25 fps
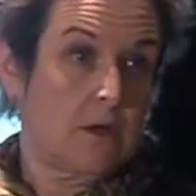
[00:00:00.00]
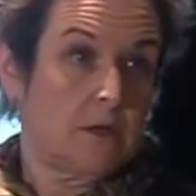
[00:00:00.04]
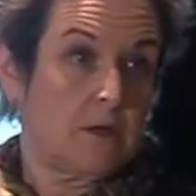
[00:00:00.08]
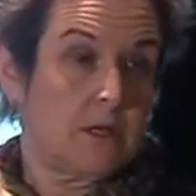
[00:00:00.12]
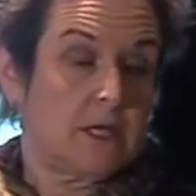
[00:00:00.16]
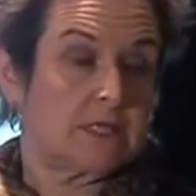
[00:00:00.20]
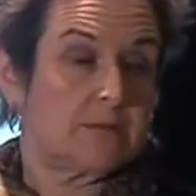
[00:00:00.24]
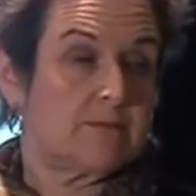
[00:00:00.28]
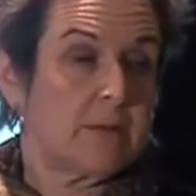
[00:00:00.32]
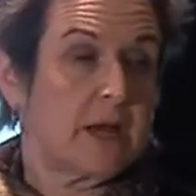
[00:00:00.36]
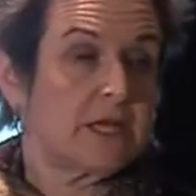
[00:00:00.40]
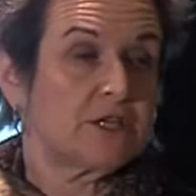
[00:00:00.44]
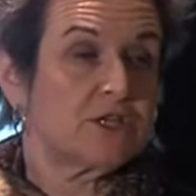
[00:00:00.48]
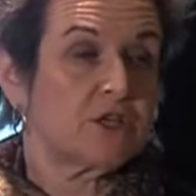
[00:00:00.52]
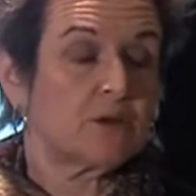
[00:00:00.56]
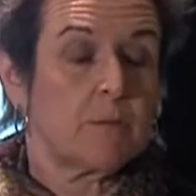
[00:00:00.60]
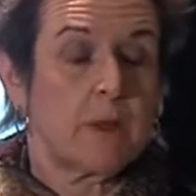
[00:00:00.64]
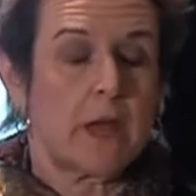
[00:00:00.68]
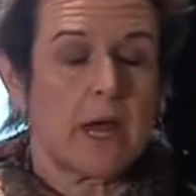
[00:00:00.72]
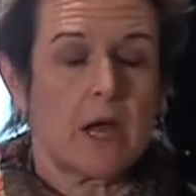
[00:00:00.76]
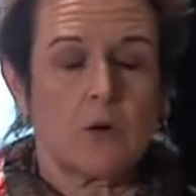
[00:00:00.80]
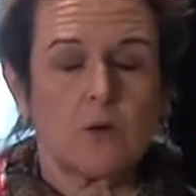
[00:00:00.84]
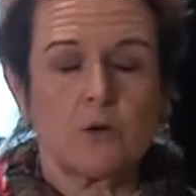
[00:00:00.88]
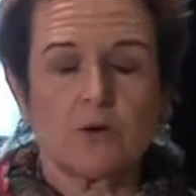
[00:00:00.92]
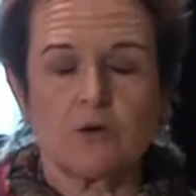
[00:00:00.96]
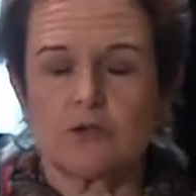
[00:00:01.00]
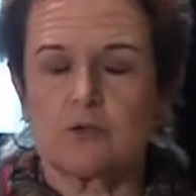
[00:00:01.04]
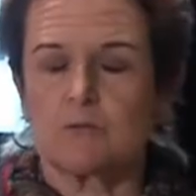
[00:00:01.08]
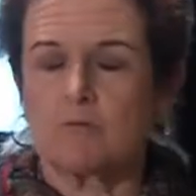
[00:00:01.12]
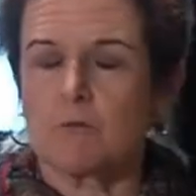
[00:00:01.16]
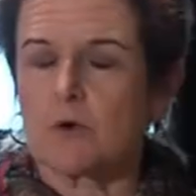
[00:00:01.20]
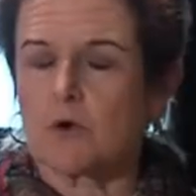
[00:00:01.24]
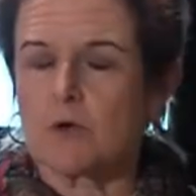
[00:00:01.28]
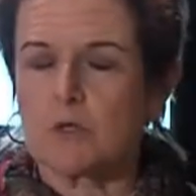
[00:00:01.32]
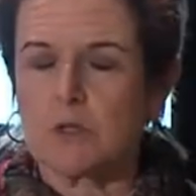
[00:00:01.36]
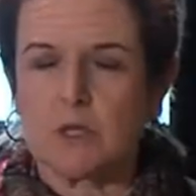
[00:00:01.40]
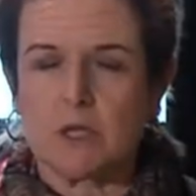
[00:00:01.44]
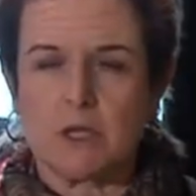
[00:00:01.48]
His magic powers,
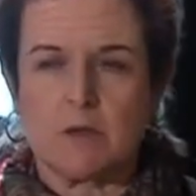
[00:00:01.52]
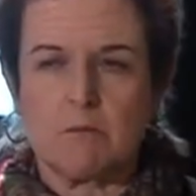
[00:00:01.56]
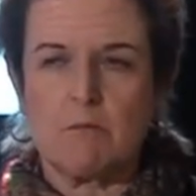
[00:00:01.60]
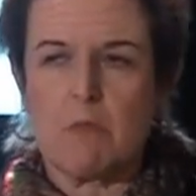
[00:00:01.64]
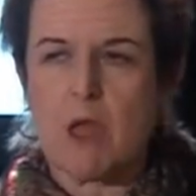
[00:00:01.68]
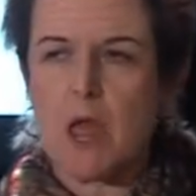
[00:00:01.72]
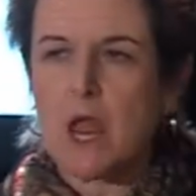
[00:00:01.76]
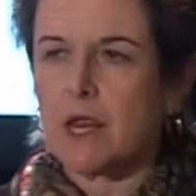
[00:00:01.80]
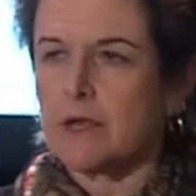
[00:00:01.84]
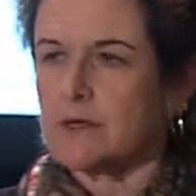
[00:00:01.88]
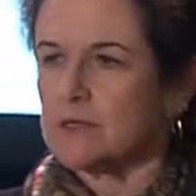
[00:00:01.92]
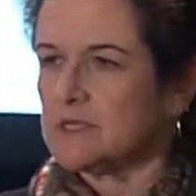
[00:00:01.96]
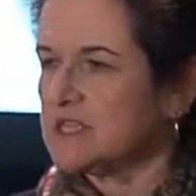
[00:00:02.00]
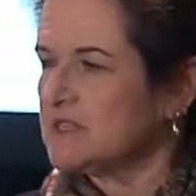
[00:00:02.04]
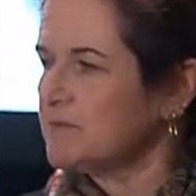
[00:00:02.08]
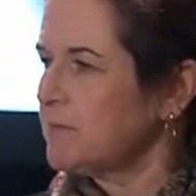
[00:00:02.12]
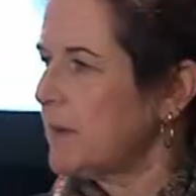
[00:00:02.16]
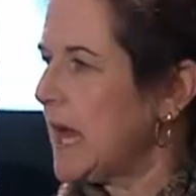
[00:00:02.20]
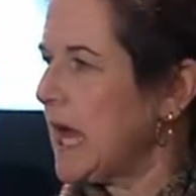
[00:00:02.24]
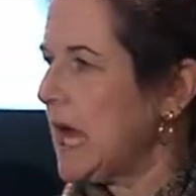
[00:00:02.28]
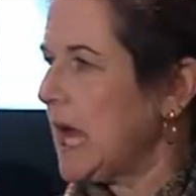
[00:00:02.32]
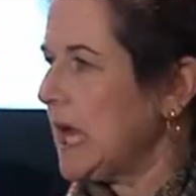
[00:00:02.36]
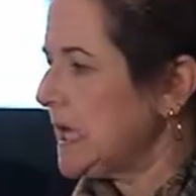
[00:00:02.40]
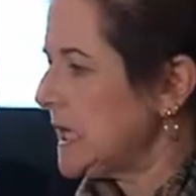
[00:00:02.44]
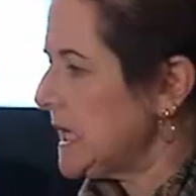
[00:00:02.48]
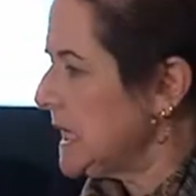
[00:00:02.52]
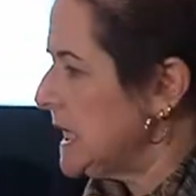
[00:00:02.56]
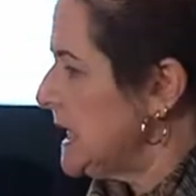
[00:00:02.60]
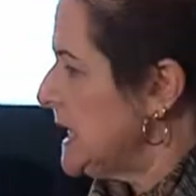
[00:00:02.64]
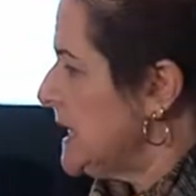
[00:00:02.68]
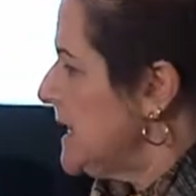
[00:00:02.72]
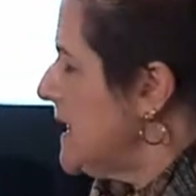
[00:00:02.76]
Merlin made a spot.